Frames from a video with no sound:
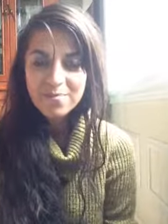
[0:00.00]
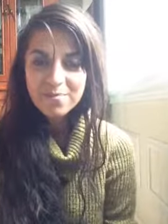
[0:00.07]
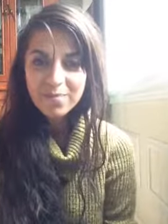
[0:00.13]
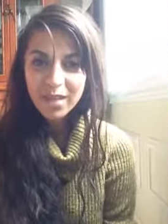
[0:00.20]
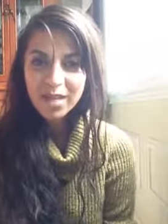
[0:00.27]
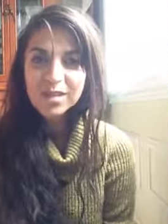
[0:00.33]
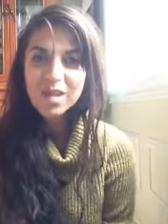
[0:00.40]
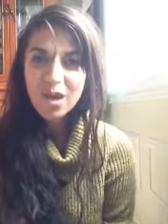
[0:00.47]

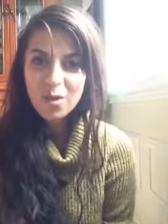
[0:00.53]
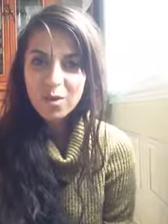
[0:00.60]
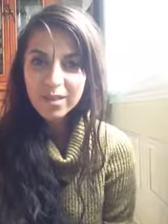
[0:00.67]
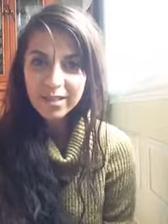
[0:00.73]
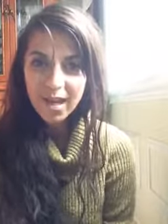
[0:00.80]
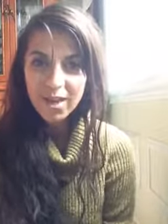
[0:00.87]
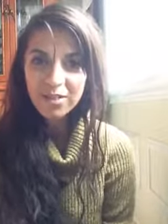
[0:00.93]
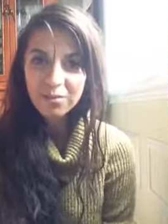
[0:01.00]
That's how we
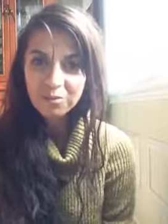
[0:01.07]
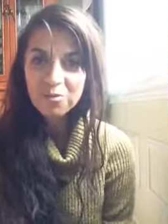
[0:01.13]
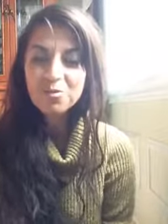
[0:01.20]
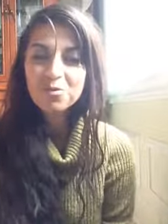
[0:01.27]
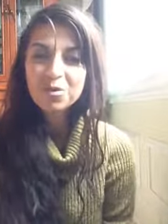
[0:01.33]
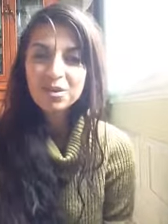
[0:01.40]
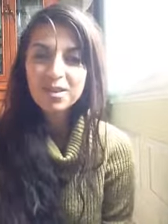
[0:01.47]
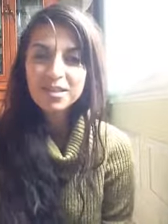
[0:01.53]
get through
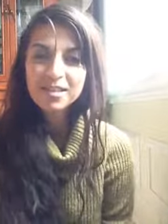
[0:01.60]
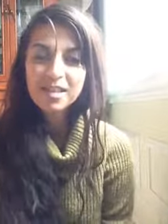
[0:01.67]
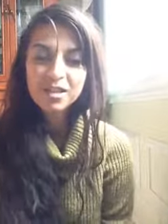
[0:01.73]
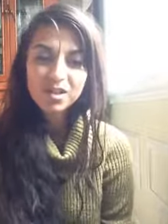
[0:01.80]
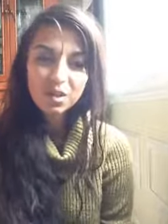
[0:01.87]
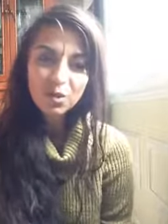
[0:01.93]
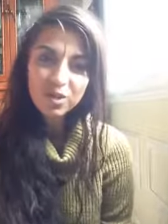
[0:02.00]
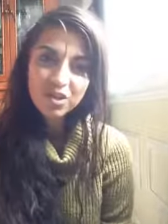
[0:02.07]
things,
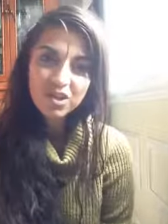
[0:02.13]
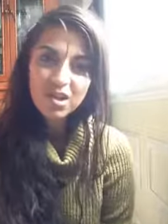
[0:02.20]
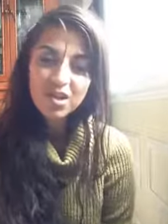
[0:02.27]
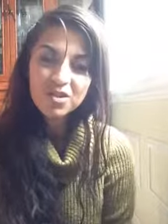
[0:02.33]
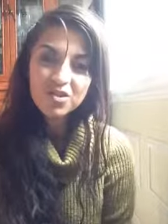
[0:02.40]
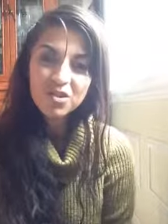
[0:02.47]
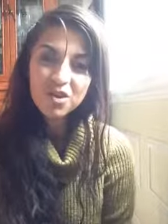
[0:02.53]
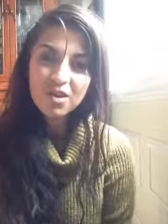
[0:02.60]
that's how we
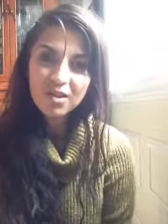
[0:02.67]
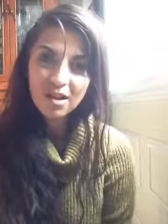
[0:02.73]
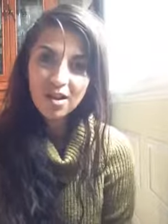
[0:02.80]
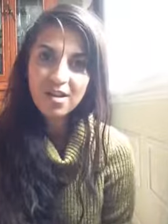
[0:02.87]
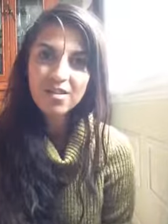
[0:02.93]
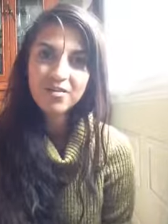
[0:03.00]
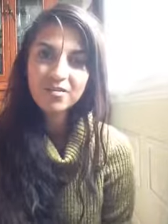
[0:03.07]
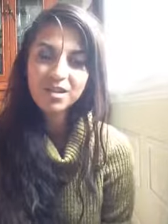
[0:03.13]
change our
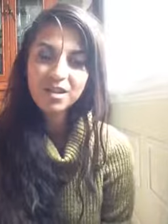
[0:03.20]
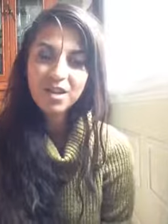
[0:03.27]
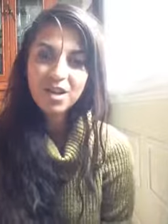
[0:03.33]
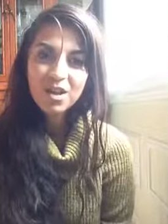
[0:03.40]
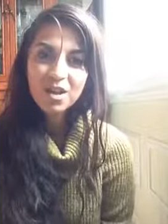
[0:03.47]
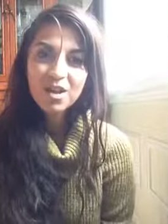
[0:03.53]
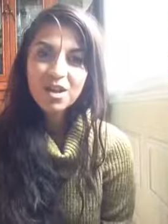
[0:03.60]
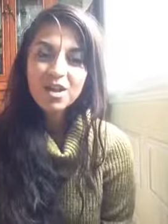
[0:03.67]
lives.
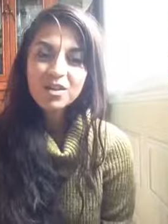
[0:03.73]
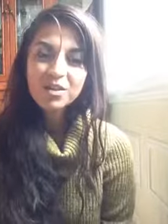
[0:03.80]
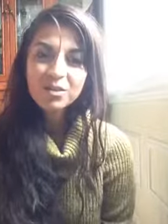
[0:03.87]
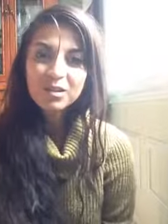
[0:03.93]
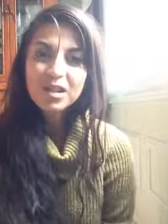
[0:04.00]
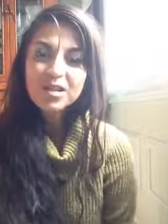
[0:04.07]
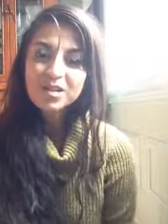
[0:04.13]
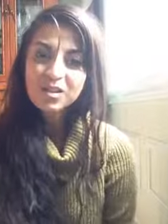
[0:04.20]
So
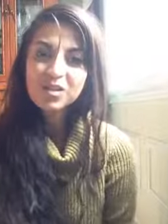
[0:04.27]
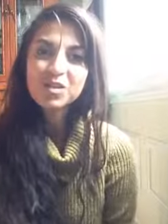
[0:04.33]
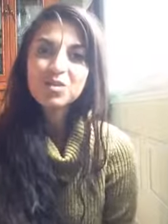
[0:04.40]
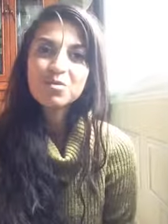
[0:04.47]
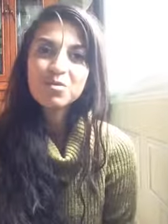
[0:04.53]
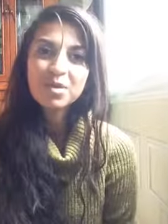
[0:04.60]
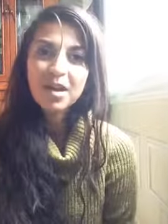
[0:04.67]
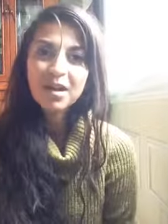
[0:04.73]
let's
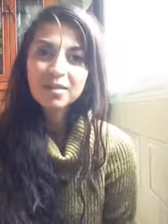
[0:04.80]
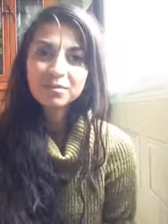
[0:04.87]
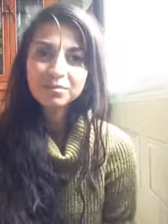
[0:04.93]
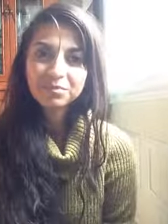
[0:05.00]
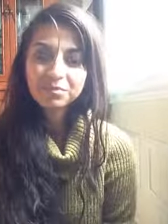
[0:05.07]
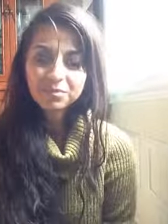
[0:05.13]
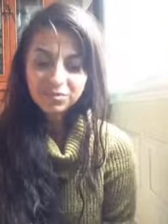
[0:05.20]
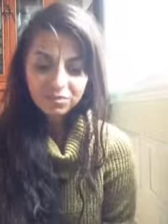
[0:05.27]
do that.
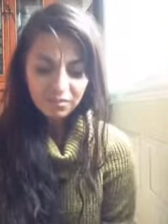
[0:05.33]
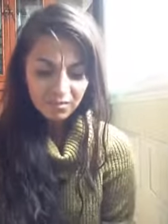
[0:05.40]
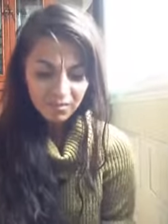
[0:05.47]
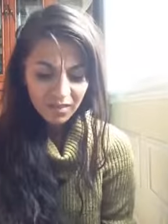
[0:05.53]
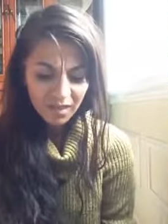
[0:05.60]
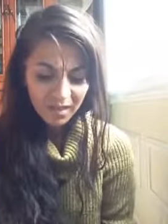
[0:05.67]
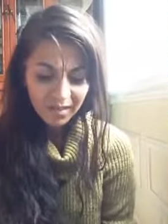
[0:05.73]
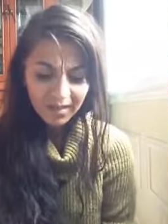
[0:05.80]

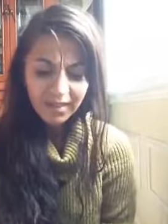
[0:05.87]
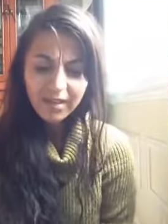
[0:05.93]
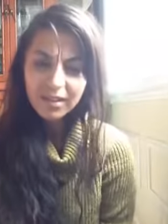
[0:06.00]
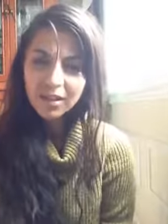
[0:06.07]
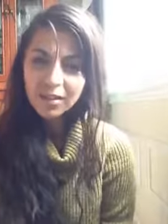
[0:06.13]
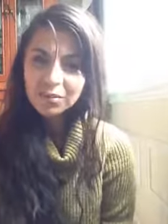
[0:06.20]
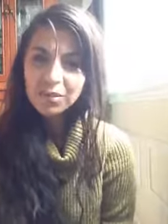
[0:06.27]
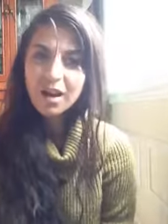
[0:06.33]

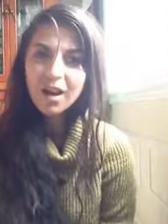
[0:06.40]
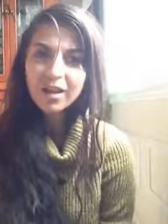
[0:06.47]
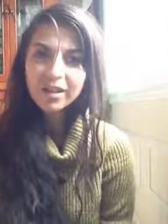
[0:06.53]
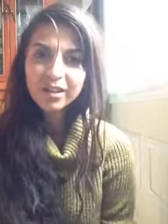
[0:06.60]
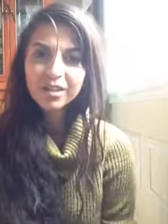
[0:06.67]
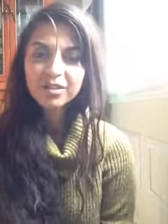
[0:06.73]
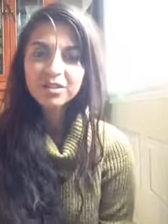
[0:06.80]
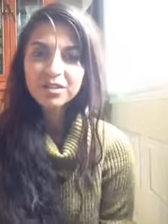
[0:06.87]
Again, I'm not
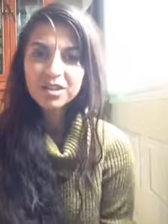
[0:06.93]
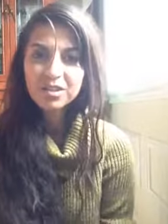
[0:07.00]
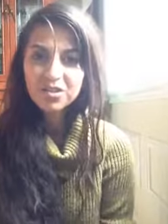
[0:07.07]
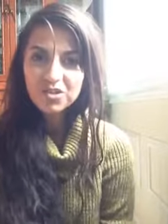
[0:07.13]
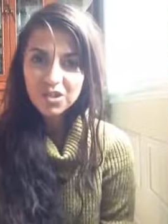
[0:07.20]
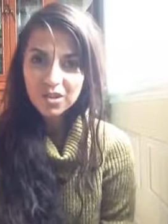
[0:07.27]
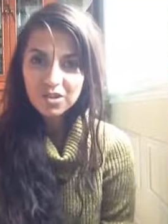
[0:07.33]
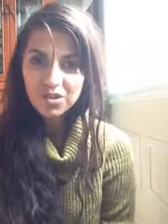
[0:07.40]
here to
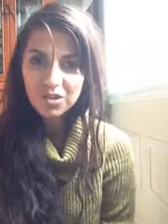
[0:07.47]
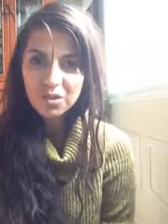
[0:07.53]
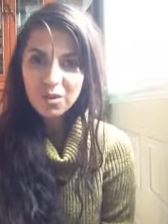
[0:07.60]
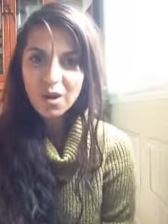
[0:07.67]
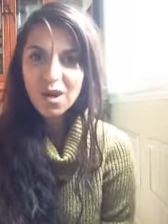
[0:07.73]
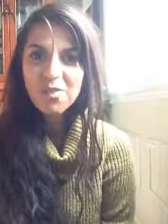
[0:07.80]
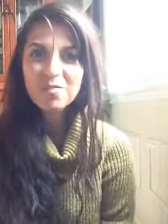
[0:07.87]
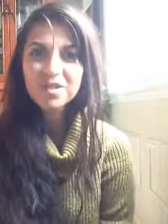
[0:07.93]
judge you.
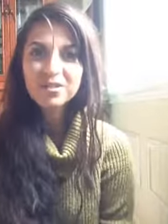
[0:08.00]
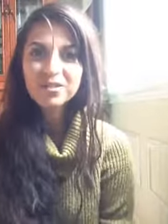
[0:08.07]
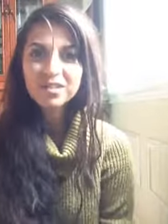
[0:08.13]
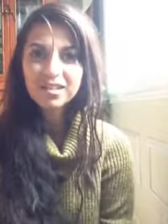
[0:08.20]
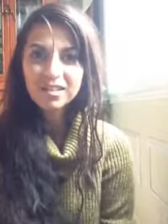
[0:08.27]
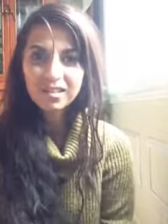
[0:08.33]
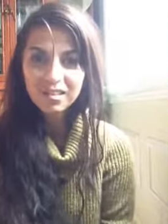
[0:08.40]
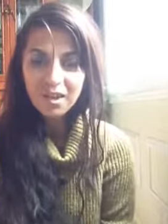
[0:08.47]
I'm here
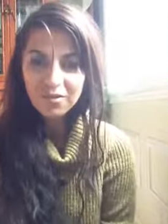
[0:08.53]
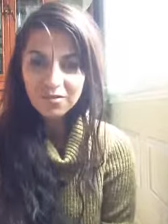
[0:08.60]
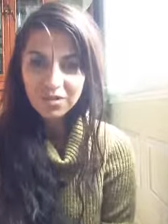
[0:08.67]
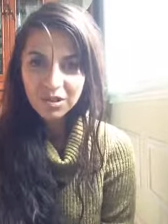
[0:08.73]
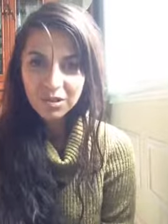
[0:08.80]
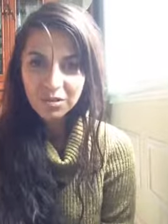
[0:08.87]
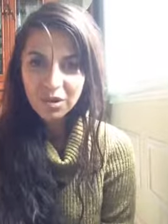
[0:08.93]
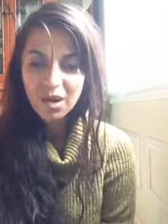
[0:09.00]
to love
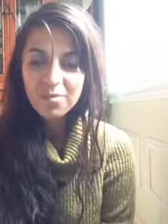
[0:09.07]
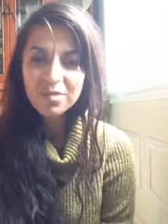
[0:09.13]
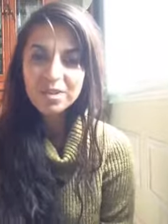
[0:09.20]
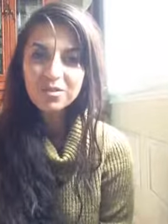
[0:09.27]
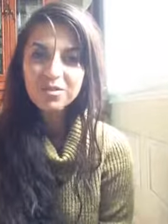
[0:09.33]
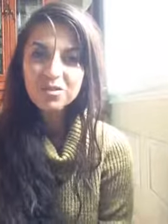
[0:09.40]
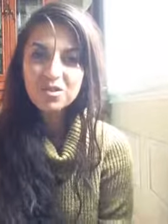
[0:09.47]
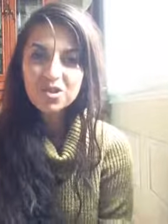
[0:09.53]
you. I'm
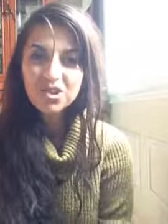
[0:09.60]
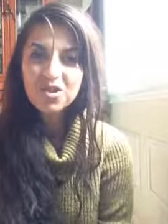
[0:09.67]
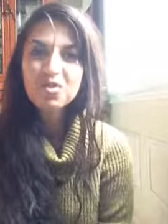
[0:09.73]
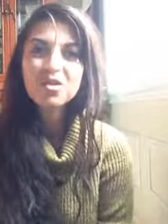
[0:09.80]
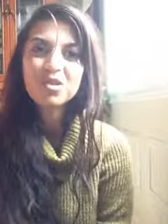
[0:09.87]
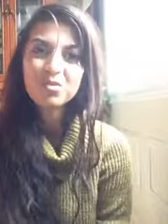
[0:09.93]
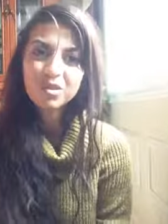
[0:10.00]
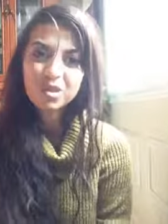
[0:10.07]
here to show
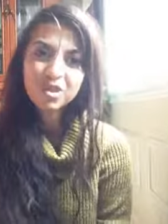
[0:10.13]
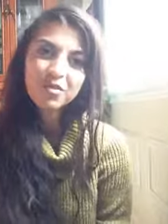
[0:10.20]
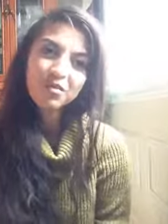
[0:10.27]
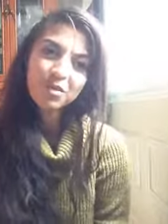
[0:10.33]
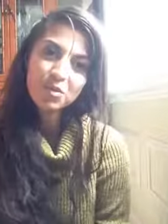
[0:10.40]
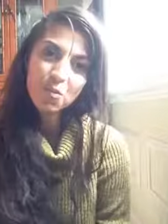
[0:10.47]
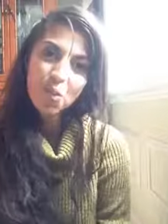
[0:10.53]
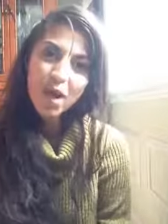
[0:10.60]
you a
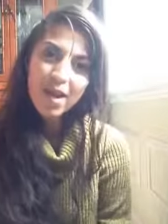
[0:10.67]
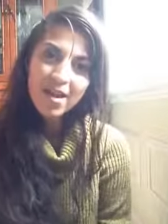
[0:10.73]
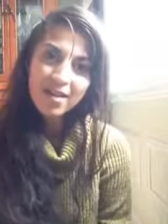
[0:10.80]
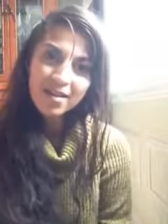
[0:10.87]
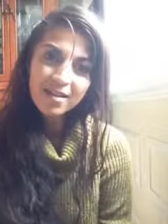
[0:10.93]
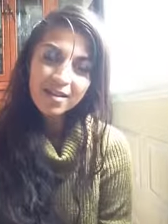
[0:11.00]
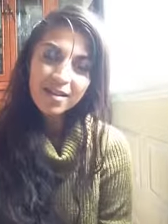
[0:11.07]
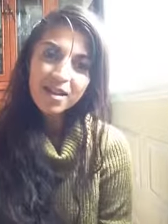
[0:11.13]
different
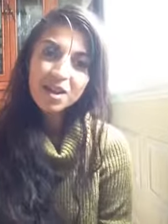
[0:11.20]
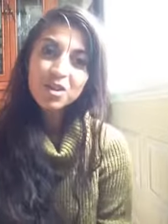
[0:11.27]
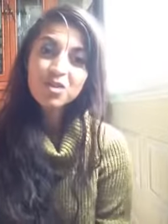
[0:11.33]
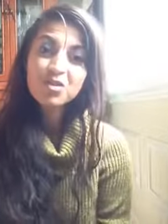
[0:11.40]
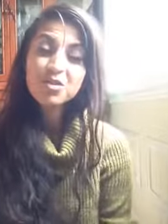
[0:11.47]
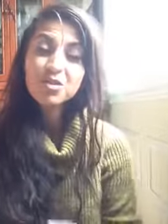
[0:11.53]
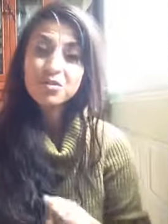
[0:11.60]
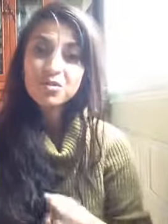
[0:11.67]
way
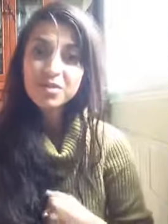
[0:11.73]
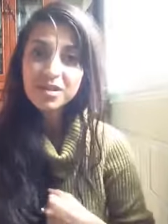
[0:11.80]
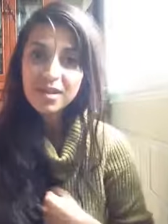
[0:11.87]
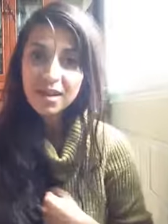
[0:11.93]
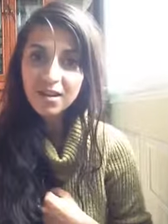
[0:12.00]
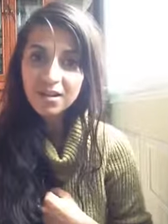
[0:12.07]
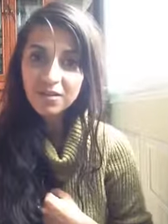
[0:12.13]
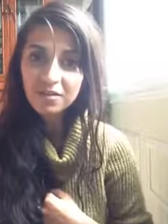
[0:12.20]
to
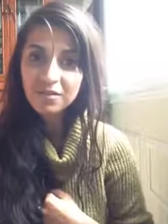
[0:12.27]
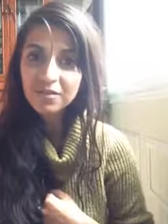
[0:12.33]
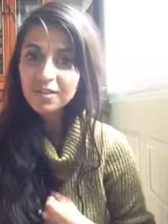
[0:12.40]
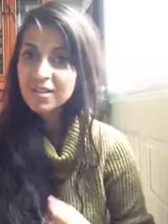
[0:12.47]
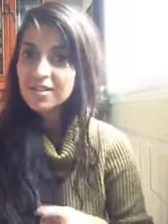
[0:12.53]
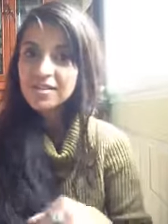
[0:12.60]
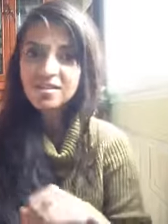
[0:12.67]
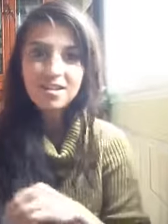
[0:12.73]
yourself
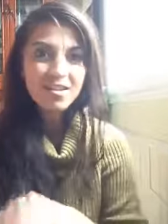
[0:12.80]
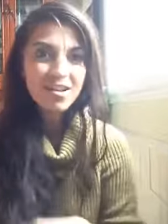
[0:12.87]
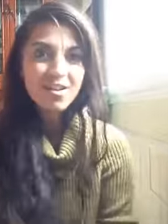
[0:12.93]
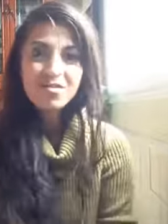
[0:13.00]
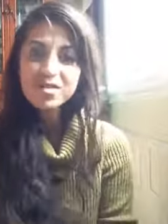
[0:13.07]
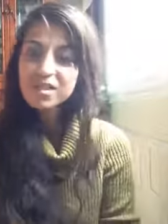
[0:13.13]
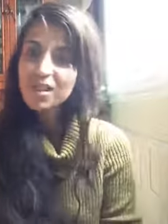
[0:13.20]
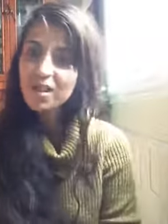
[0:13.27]
that's not
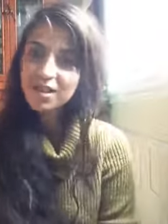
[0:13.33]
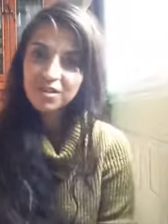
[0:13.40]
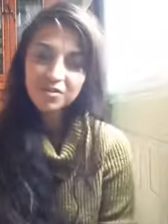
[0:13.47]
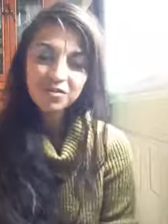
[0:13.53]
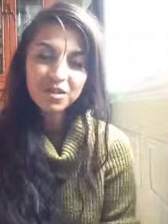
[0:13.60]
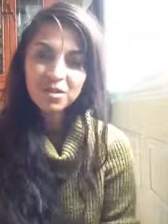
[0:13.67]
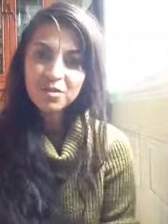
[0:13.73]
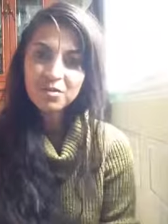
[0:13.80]
outside of
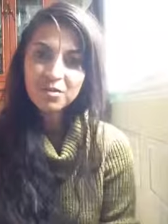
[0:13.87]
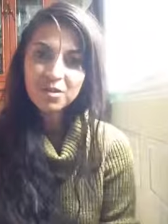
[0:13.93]
you.